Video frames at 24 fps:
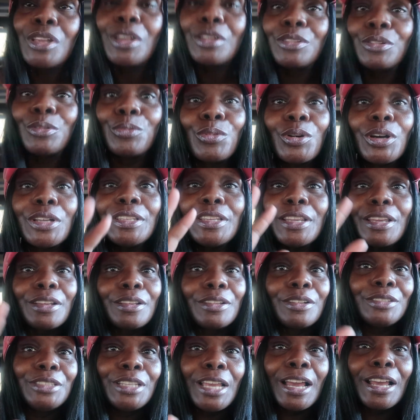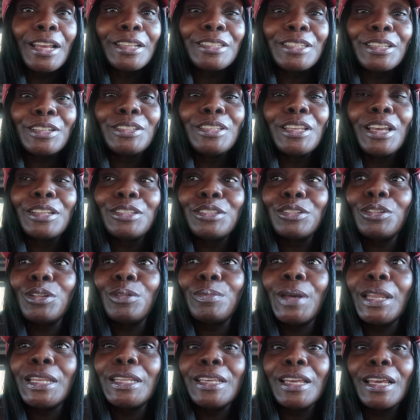The one that, yeah, I tell y'all, don't
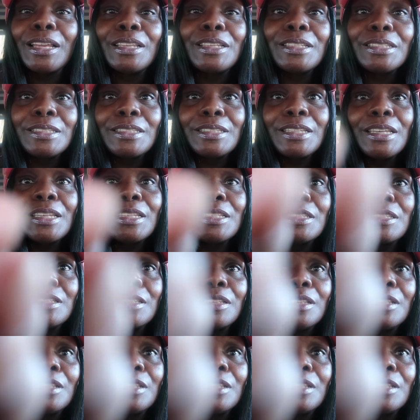nobody got his taste.